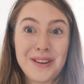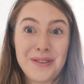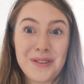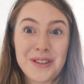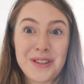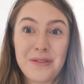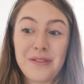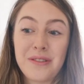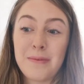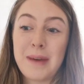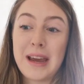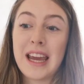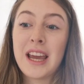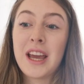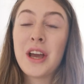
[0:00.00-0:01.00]
It wasn't for
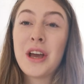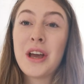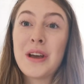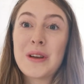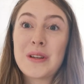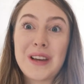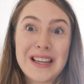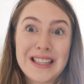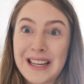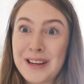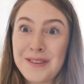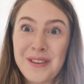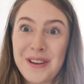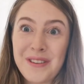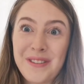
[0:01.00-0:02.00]
me. So I had a
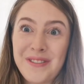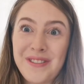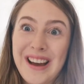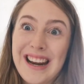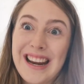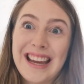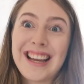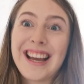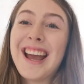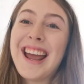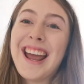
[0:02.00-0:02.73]
little bit of a panic